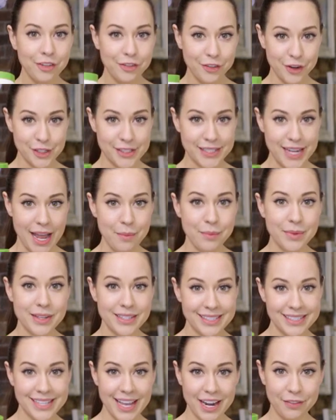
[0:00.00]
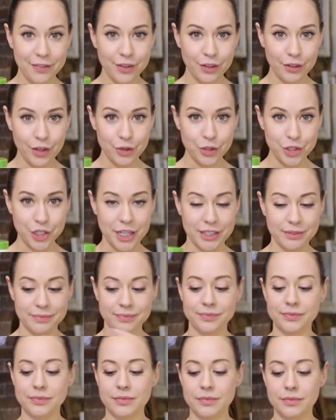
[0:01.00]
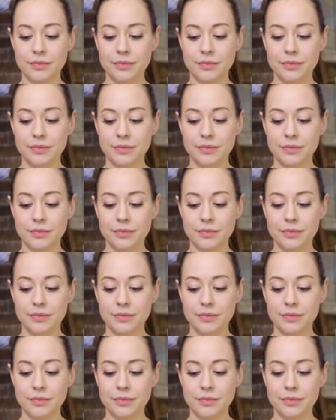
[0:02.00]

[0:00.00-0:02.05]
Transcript: First step, Cetaphil lotion.